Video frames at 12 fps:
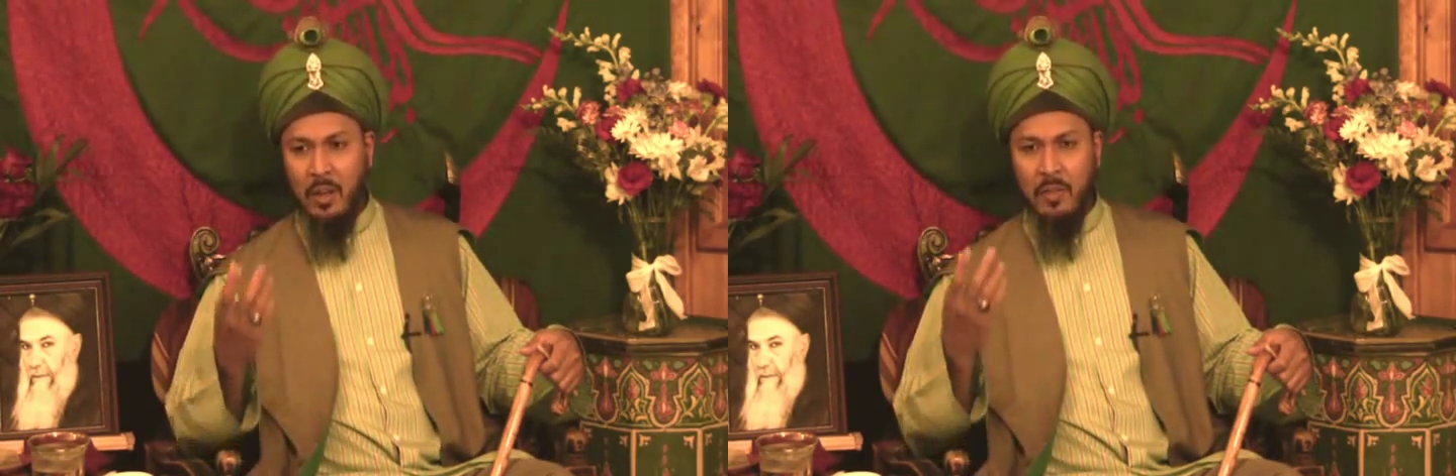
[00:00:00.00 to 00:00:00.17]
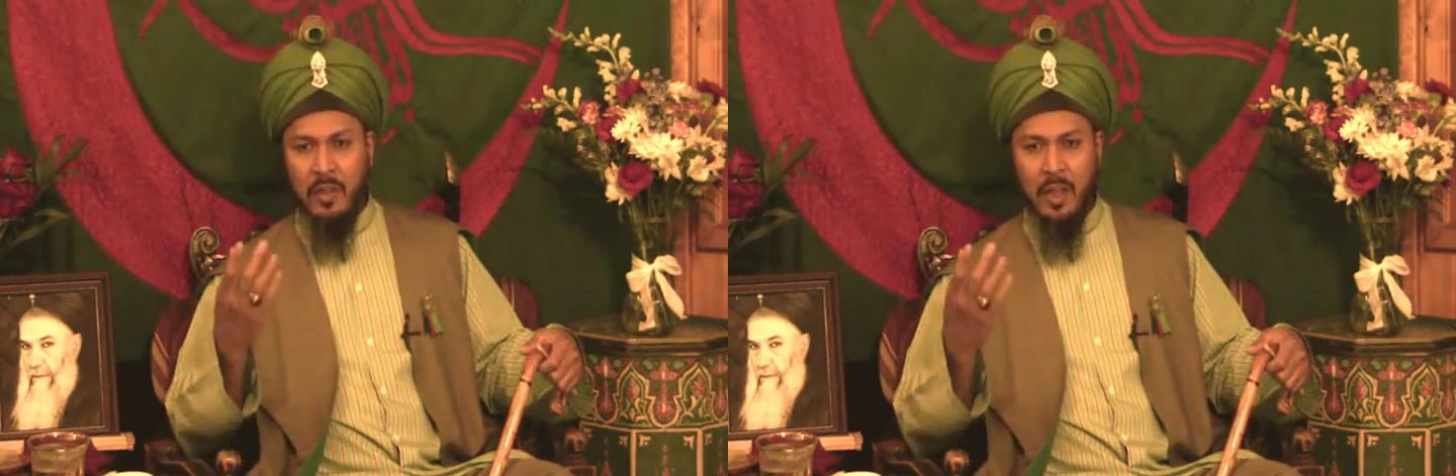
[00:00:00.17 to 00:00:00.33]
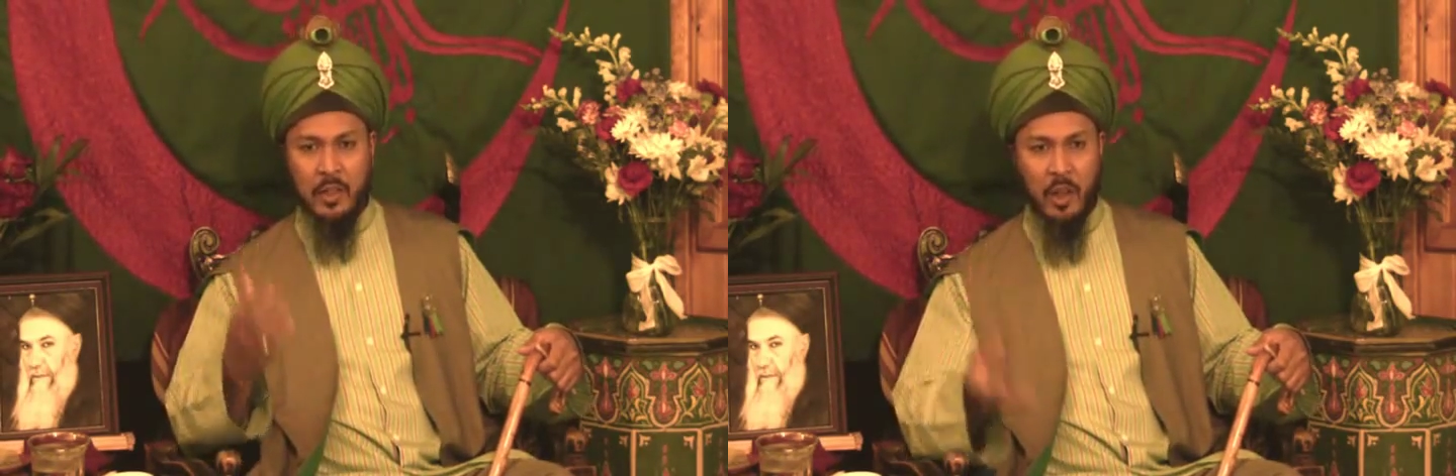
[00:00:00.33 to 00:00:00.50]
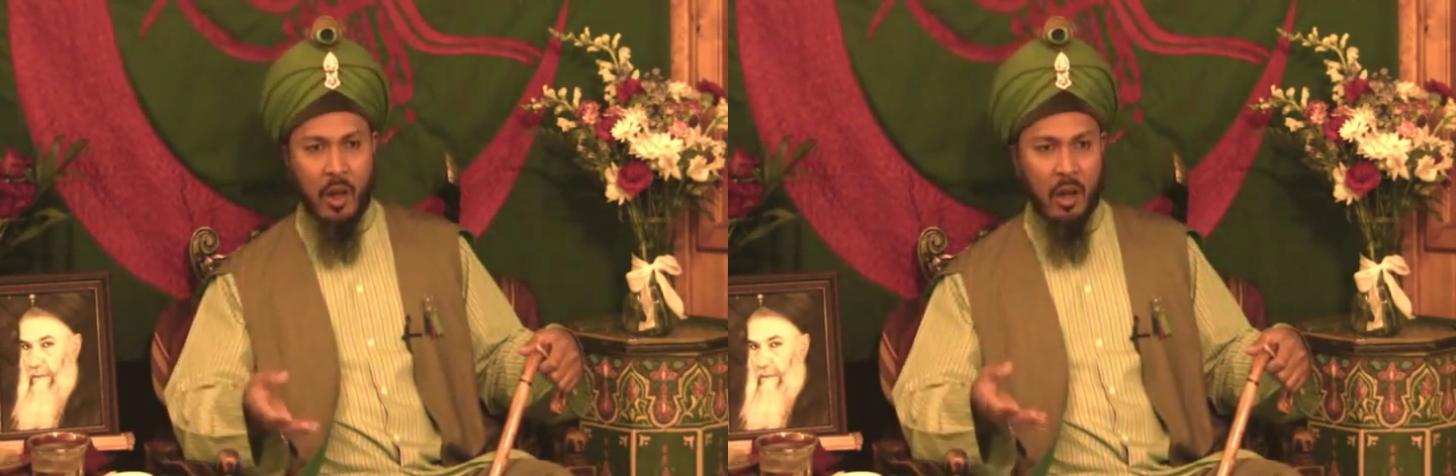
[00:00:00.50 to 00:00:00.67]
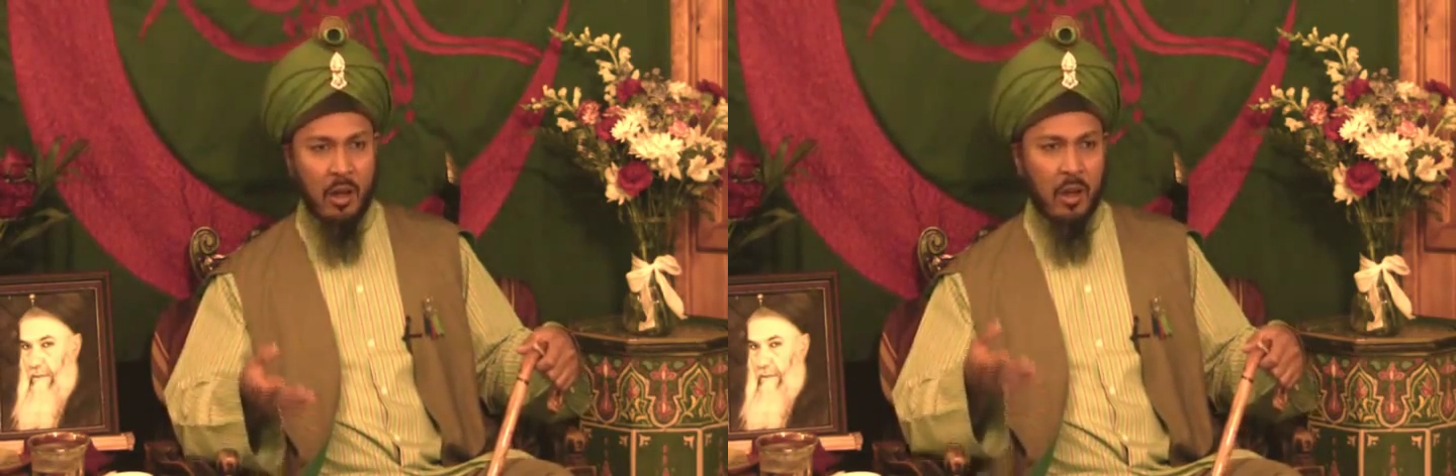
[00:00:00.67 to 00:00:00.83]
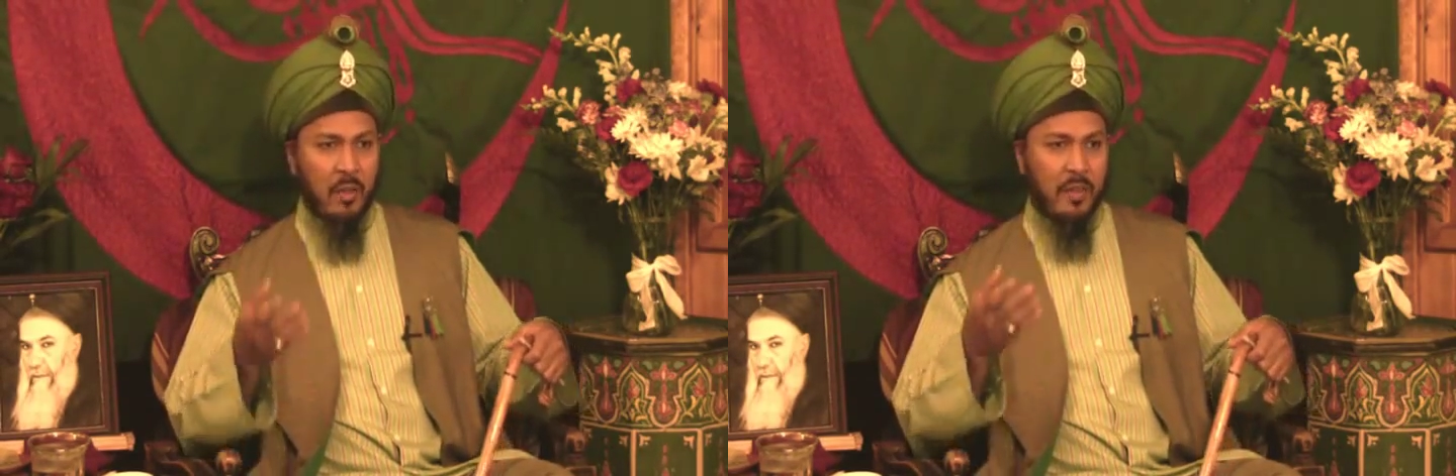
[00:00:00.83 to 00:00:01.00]
of their
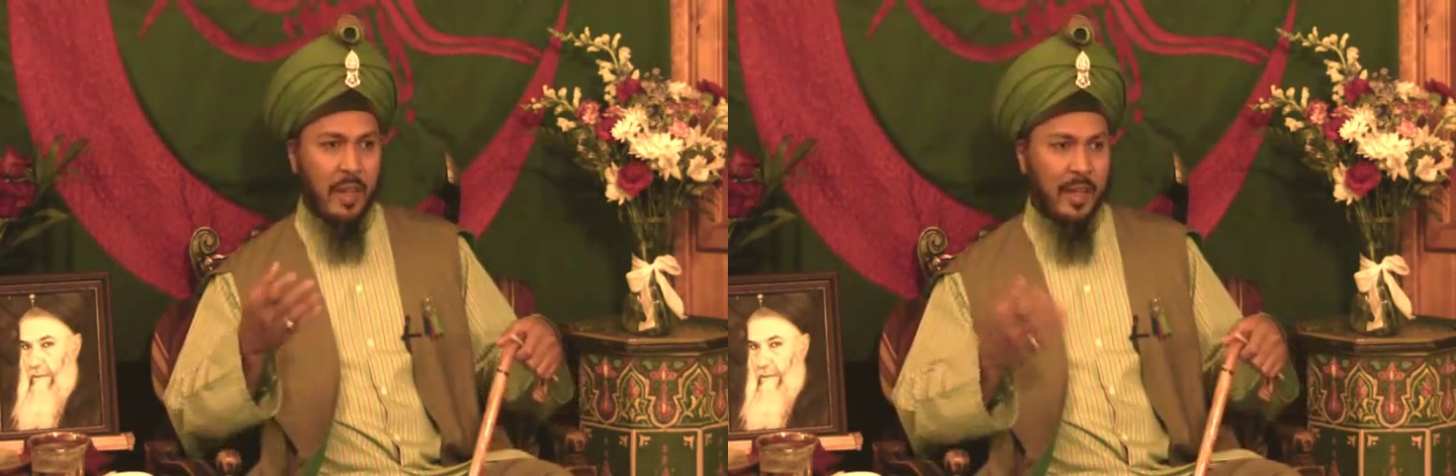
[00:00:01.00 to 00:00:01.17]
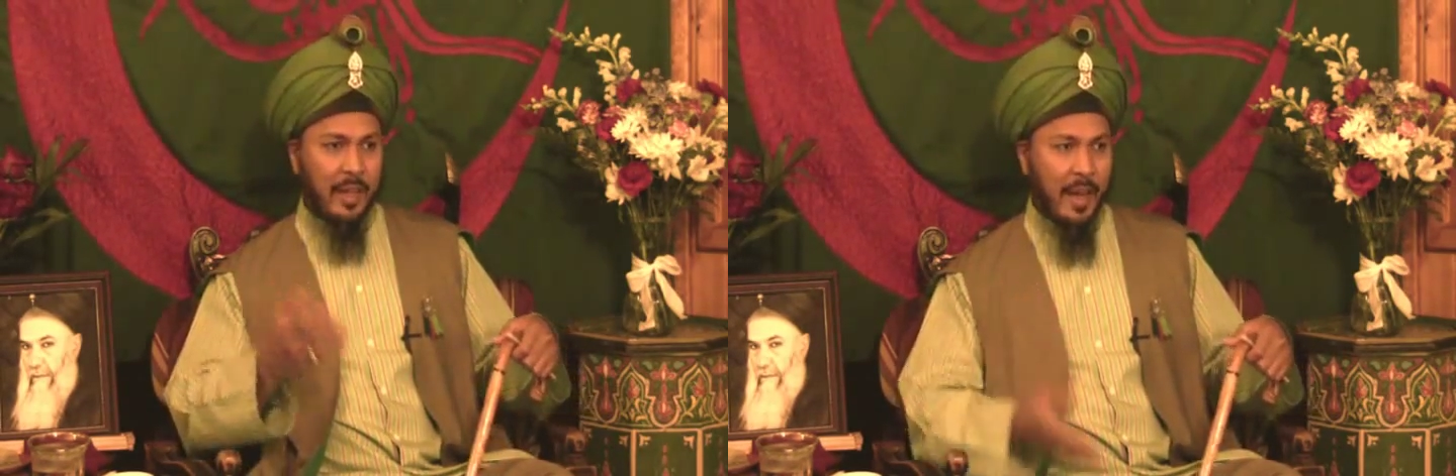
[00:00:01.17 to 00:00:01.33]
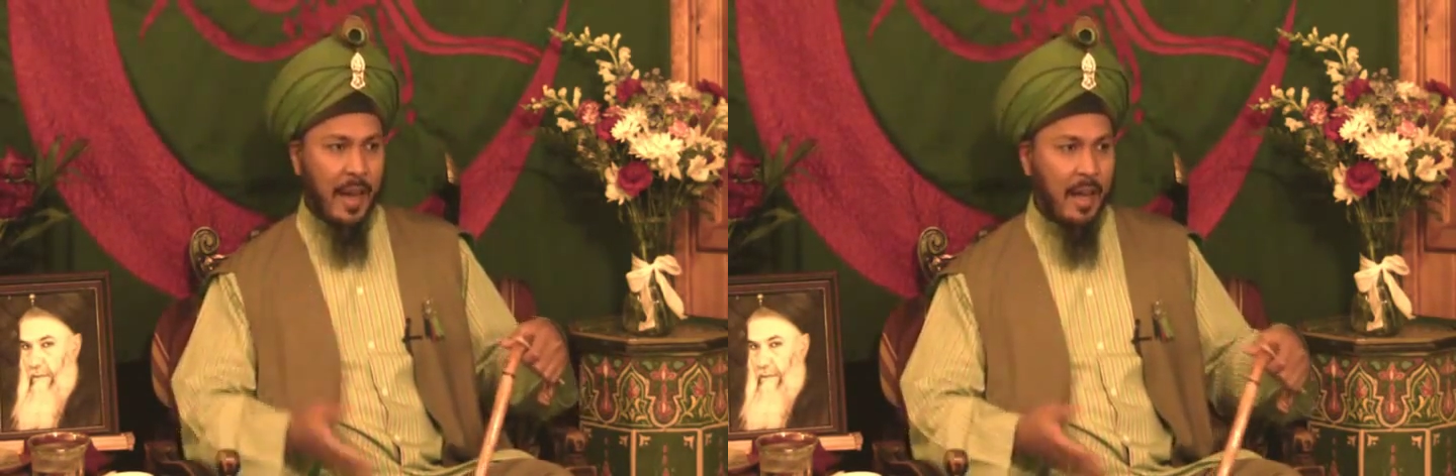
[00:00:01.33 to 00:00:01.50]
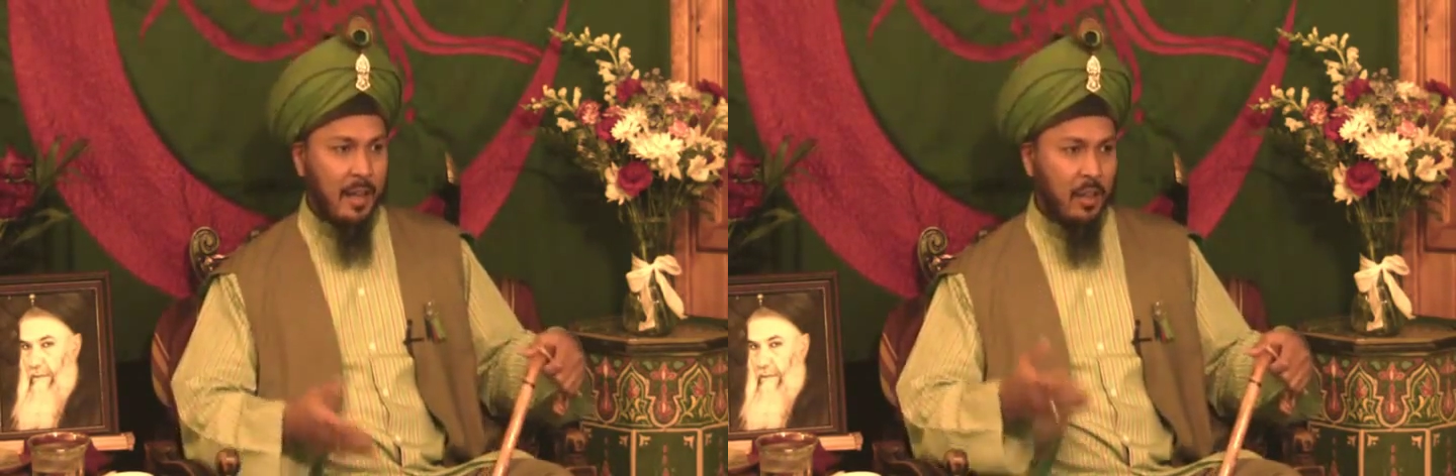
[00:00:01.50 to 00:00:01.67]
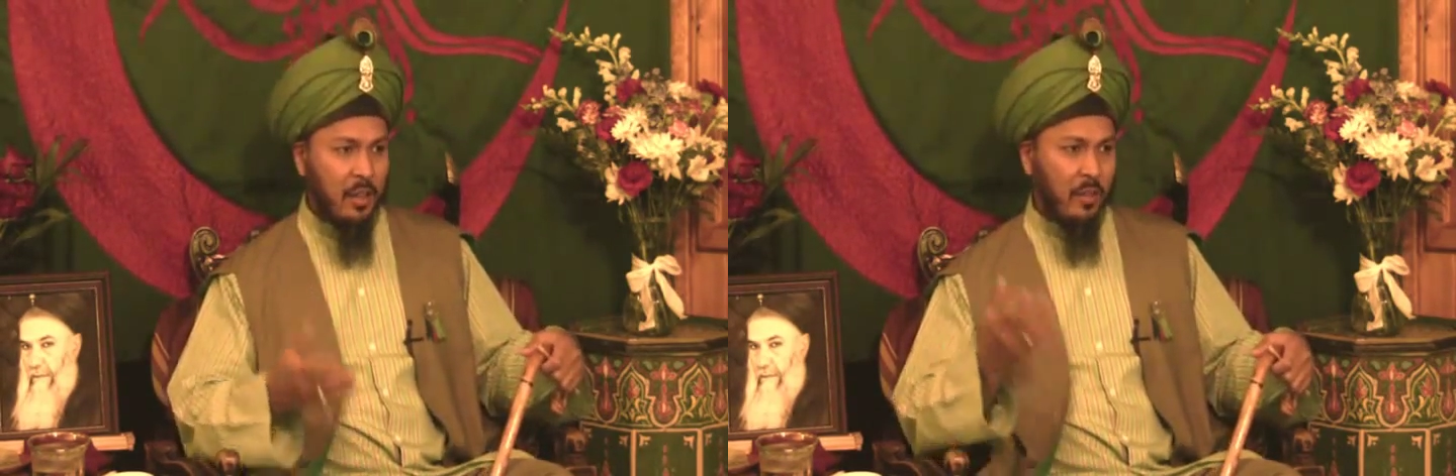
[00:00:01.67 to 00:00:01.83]
dog, of their cat,